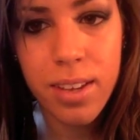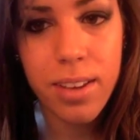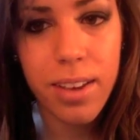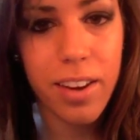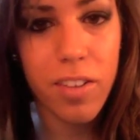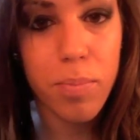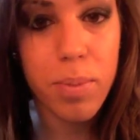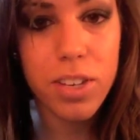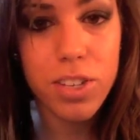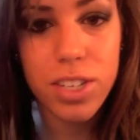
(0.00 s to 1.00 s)
kind of
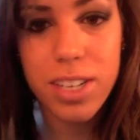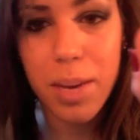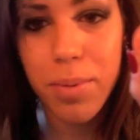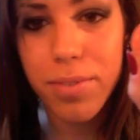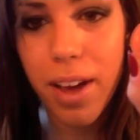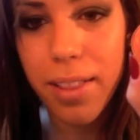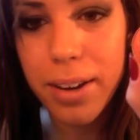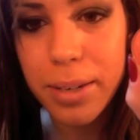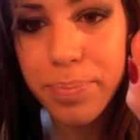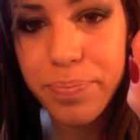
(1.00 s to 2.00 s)
peachy type of
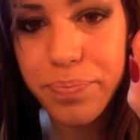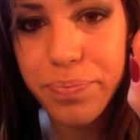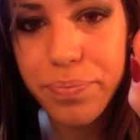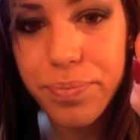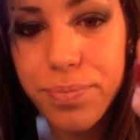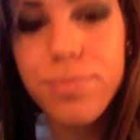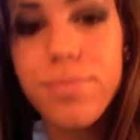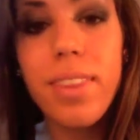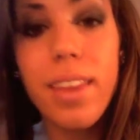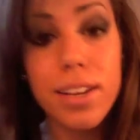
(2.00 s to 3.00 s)
color.
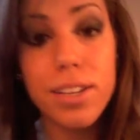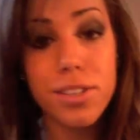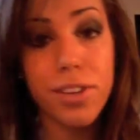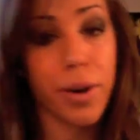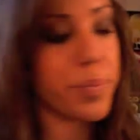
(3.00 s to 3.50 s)
So